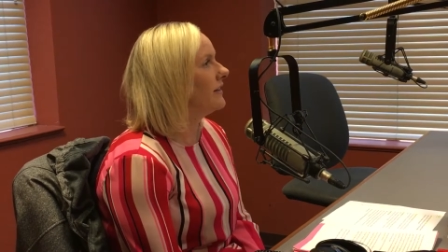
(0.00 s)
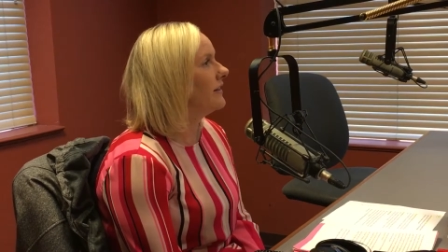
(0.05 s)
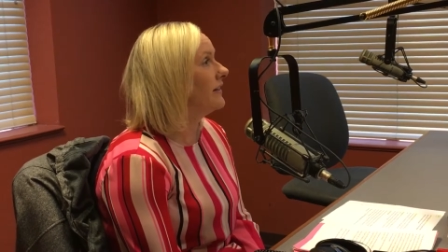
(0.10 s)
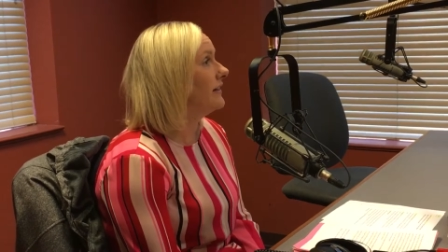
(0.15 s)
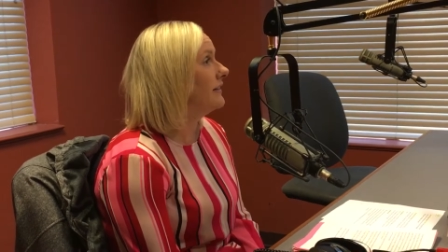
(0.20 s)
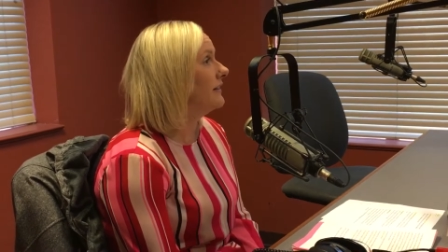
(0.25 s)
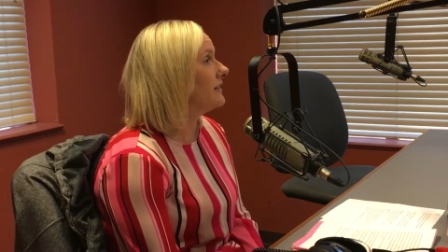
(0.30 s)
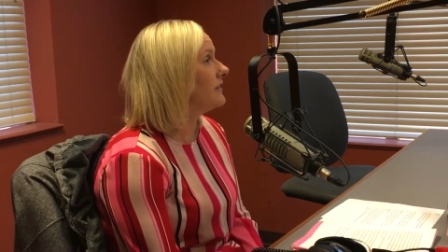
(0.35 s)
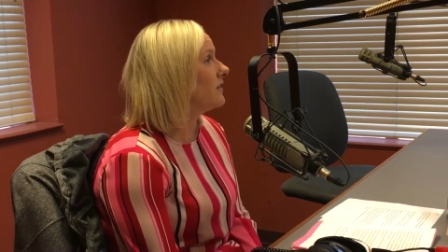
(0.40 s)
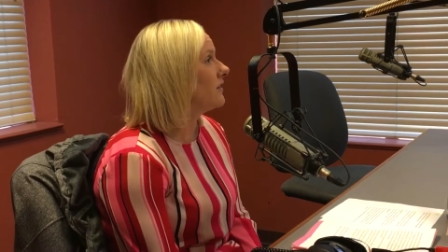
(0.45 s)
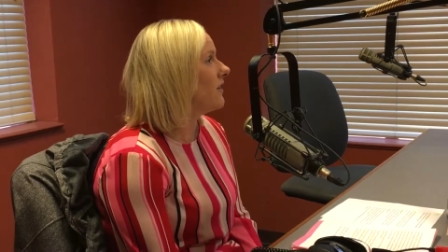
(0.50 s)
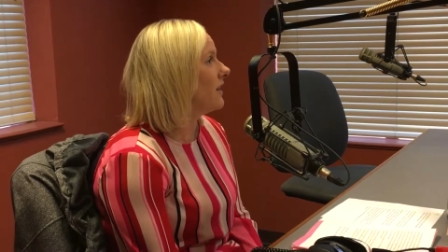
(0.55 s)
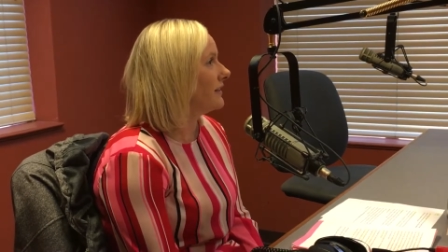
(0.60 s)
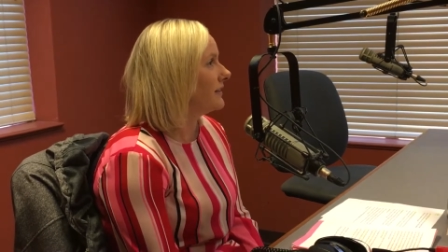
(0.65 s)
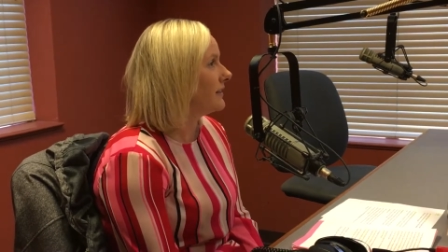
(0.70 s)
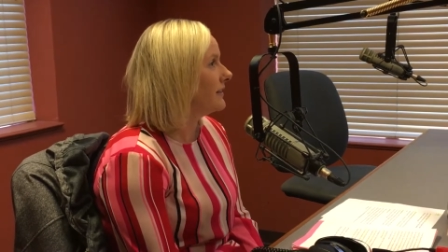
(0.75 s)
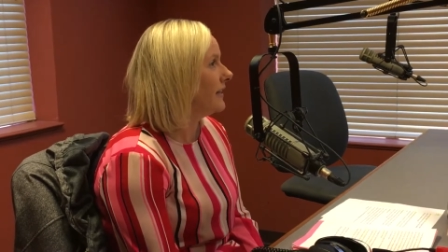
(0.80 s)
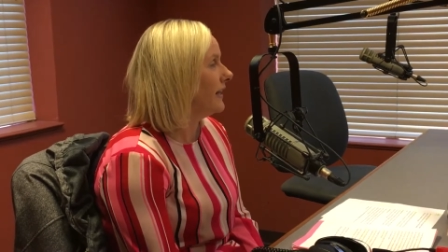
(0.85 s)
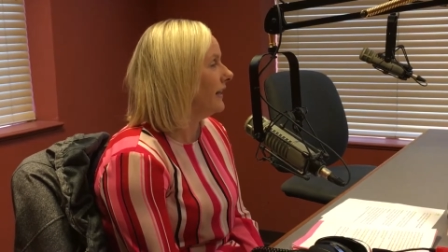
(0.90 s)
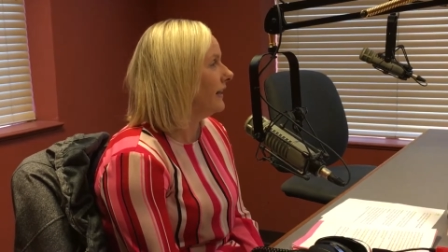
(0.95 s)
and it's a lot
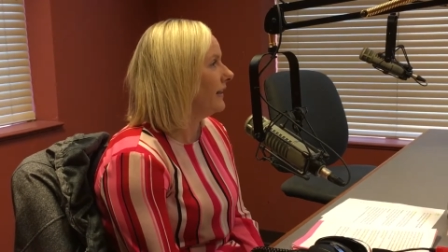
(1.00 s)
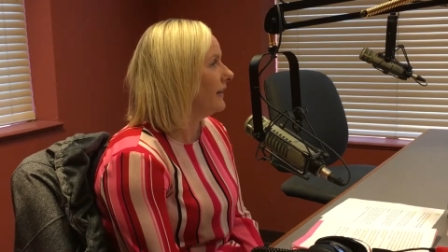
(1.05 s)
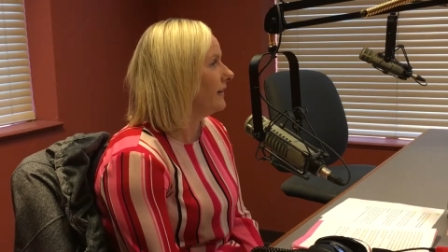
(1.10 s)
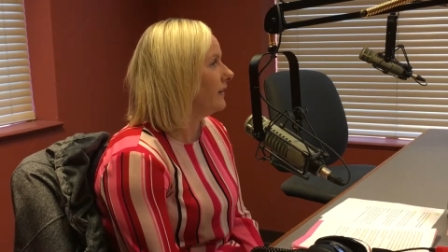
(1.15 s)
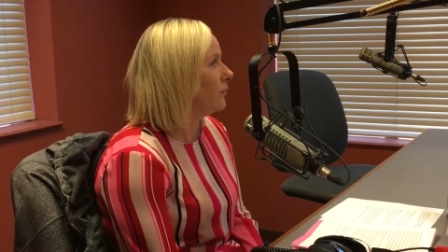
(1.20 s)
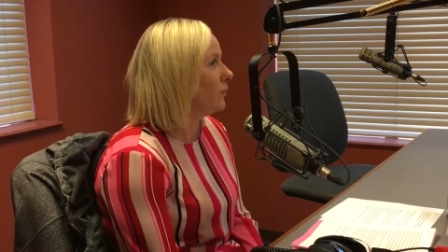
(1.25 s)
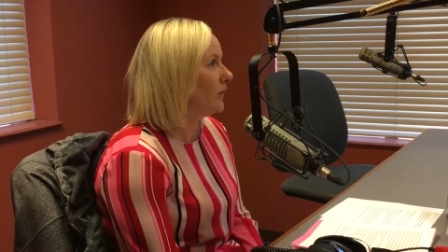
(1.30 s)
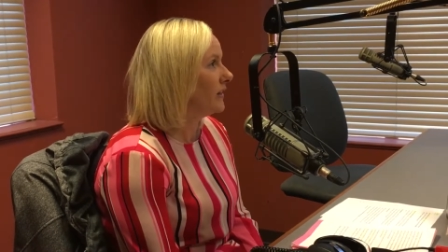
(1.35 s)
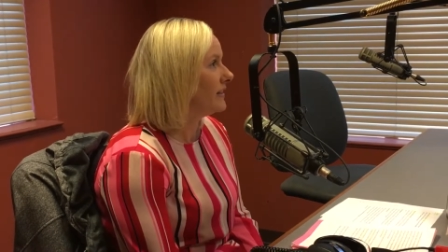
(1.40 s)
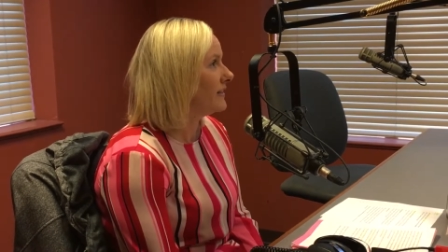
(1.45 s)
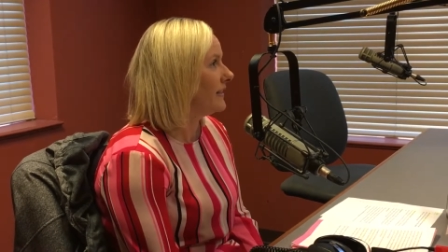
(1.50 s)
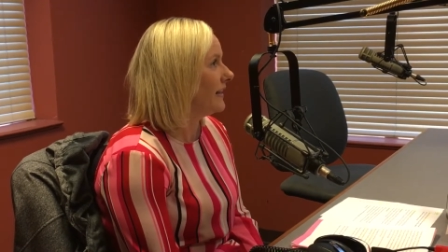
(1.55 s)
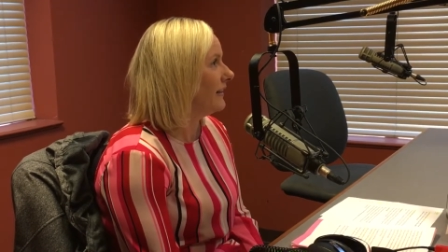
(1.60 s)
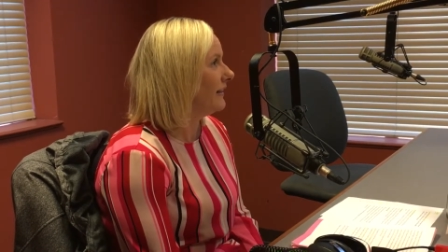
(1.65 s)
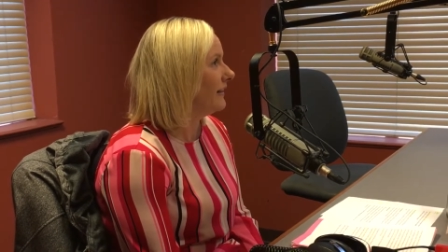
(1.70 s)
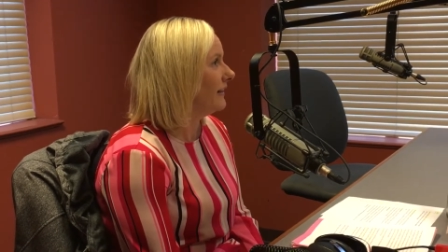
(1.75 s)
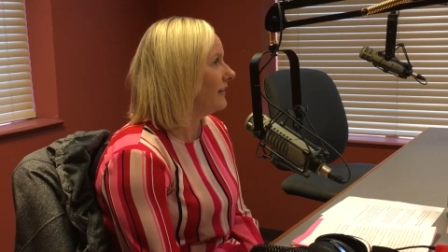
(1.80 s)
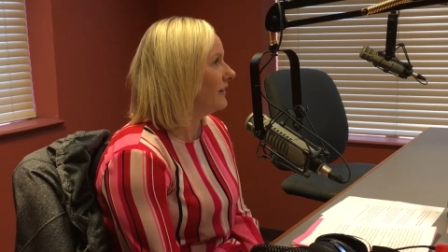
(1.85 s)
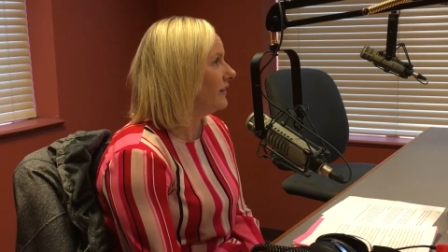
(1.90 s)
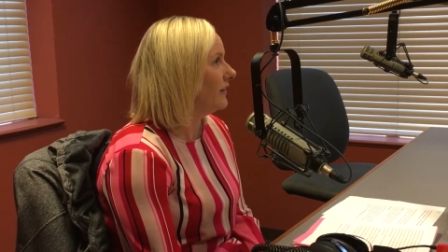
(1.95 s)
to take in one
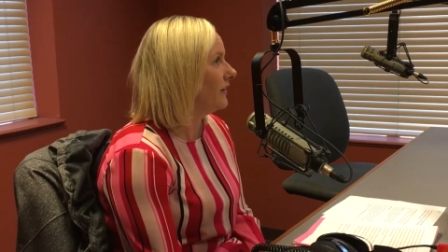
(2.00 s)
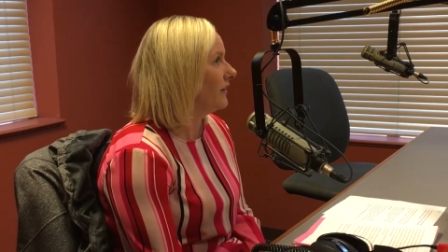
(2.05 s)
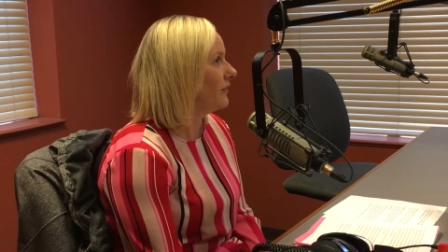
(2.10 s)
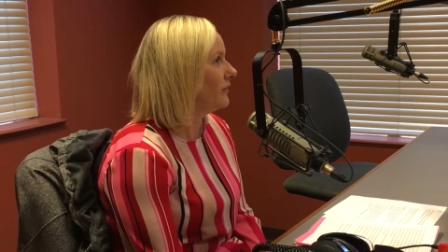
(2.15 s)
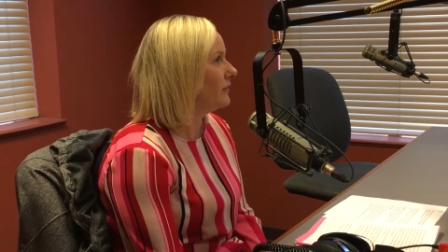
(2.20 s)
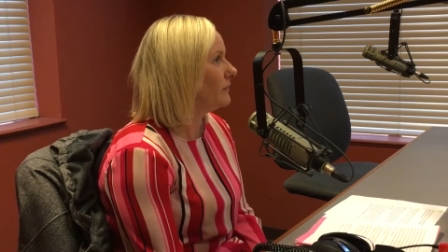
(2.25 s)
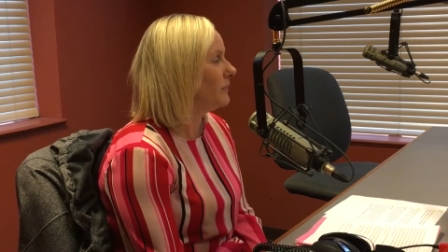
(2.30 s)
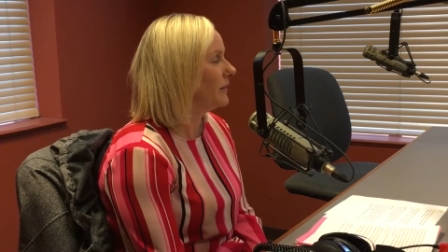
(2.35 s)
setting, you know,